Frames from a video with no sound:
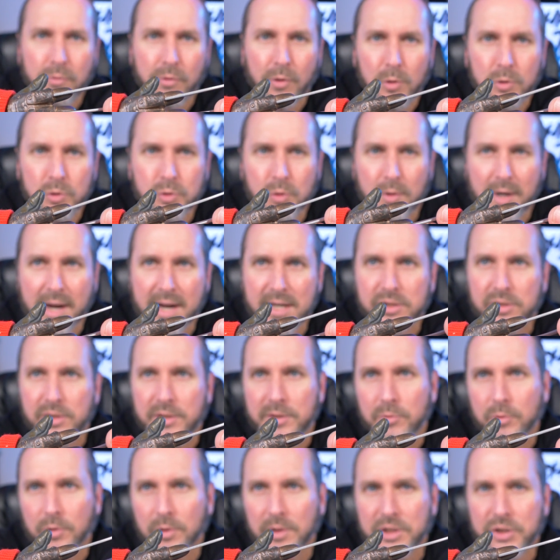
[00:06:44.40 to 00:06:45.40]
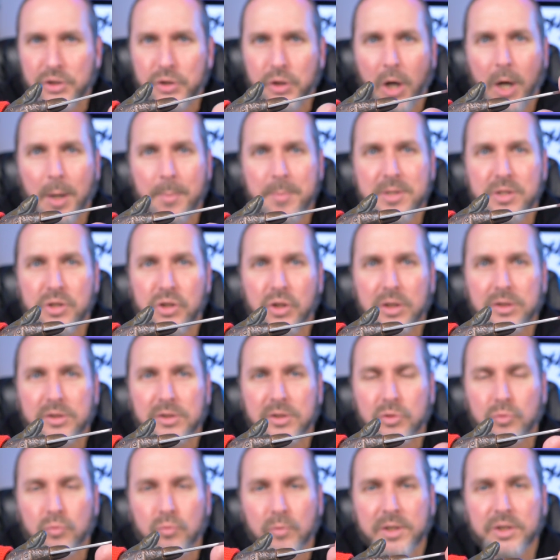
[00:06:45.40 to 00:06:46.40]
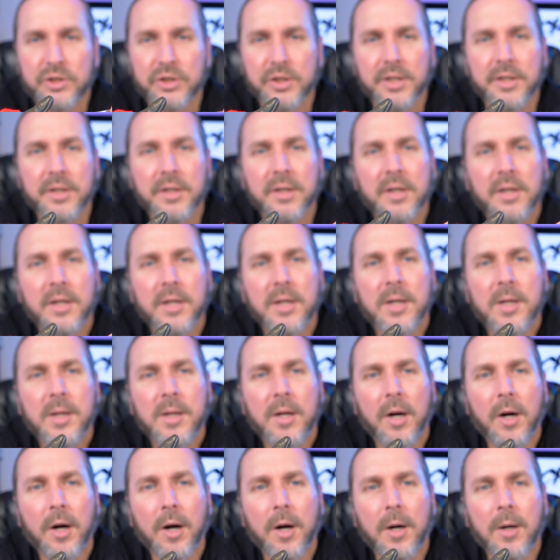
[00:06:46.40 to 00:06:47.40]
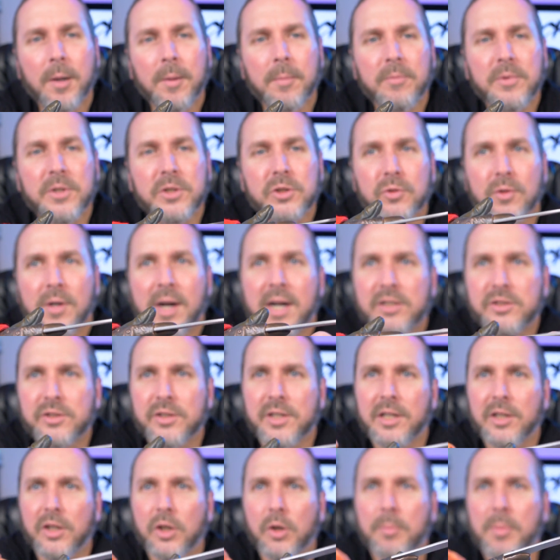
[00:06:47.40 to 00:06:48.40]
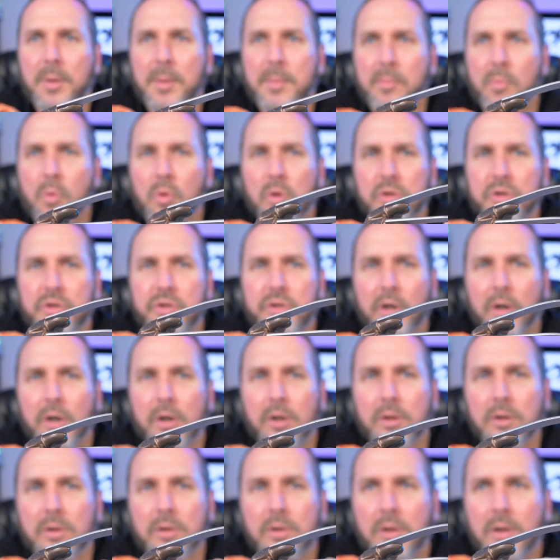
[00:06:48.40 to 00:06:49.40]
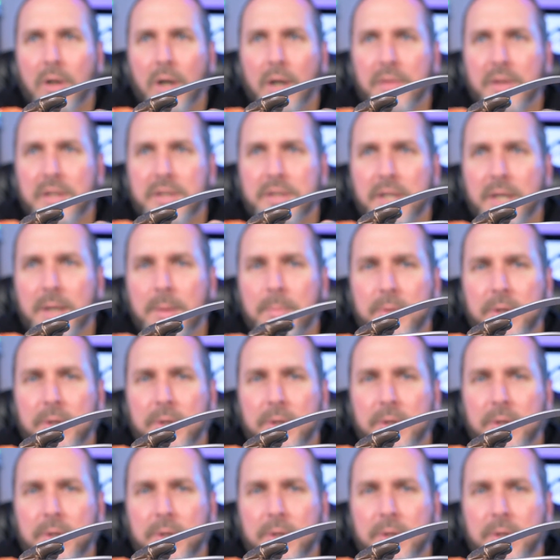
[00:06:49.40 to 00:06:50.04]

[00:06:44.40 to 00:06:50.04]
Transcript: Those are actually really sharp and just as rigid. These are actually a little bit more dull on the tip